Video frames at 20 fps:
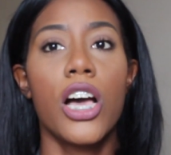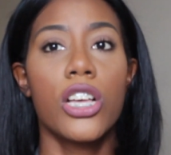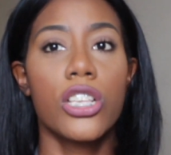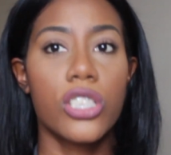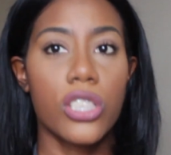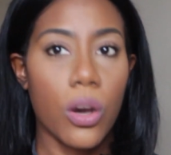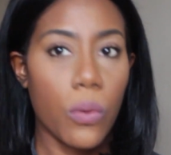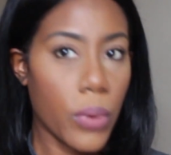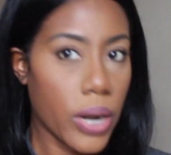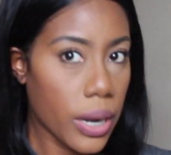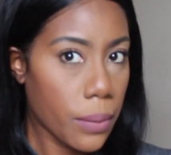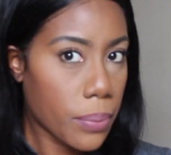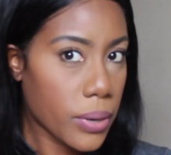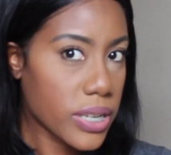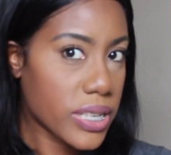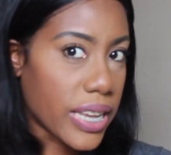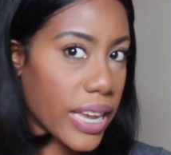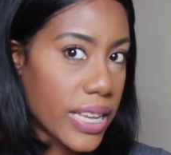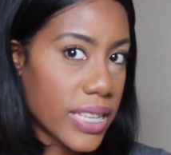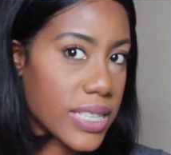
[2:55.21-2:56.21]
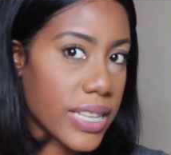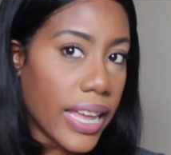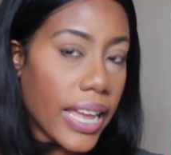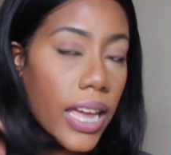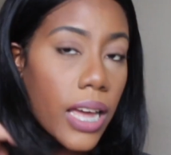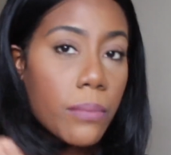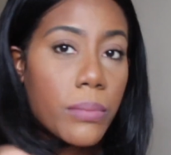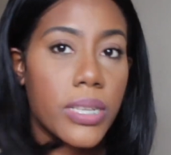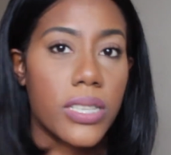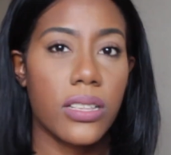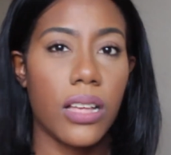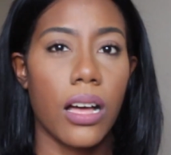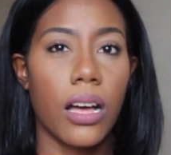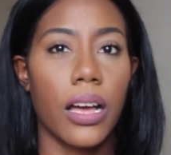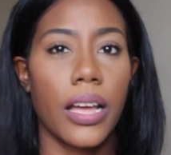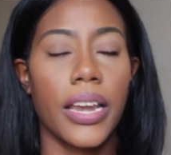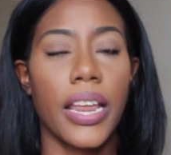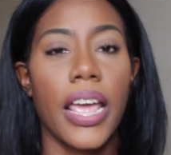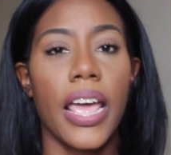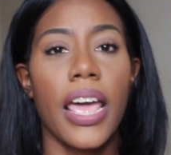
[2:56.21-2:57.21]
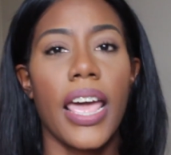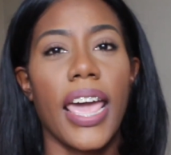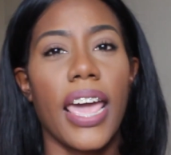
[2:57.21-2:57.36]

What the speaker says: So when it pertains to Amazon,